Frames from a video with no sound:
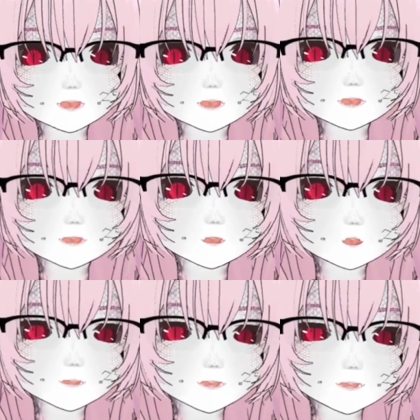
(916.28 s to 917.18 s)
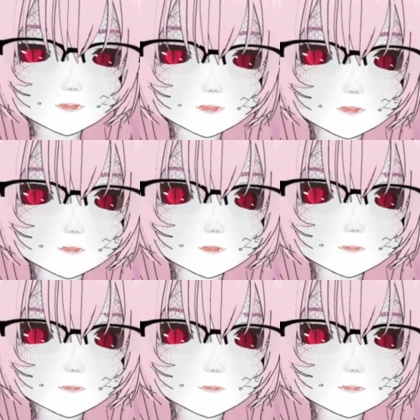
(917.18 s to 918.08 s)
did
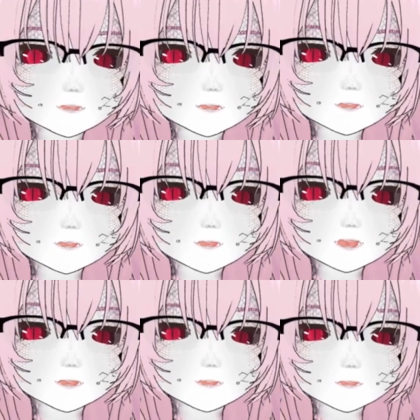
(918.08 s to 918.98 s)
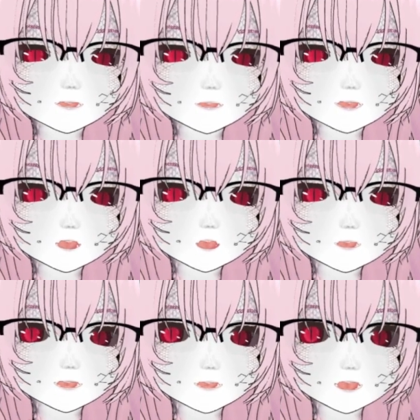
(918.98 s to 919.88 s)
he get the ping, like
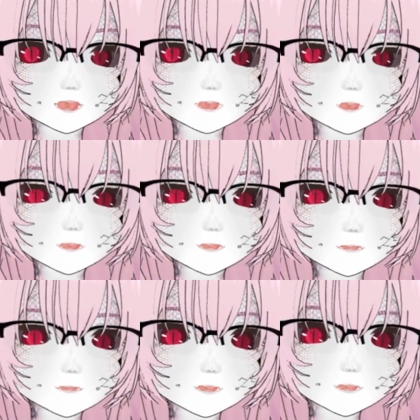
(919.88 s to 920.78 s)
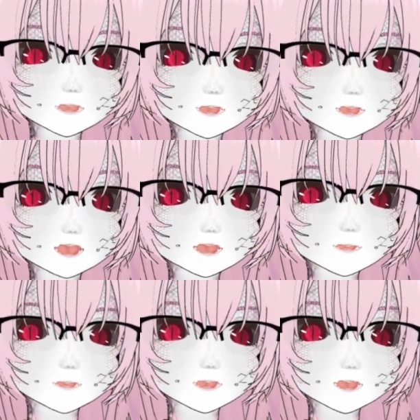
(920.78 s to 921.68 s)
the telepathic ping, we're
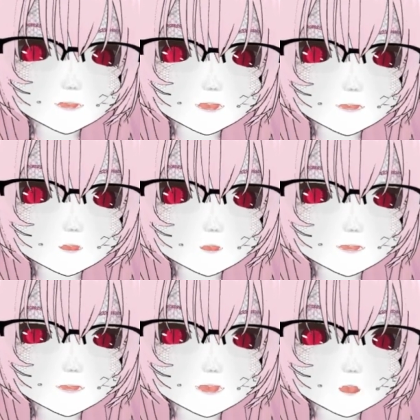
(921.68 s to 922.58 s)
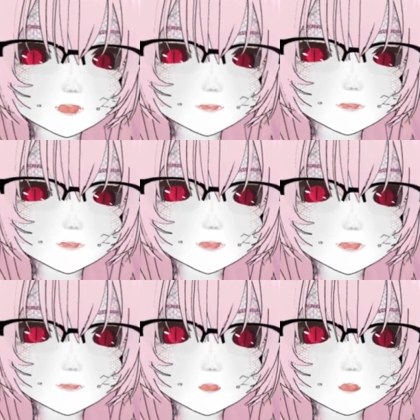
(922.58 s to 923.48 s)
coming, get back to fucking land,
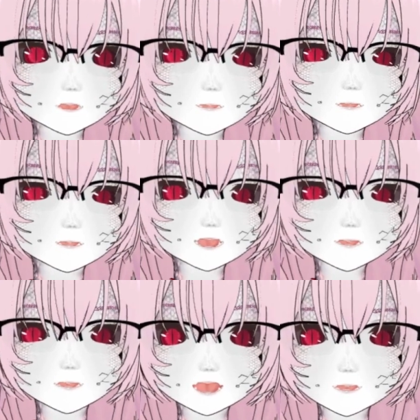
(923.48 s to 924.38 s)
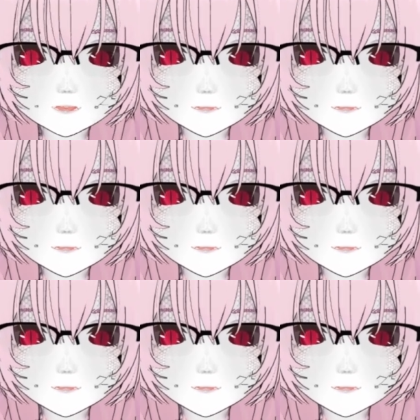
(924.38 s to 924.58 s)
you stupid spider cunt?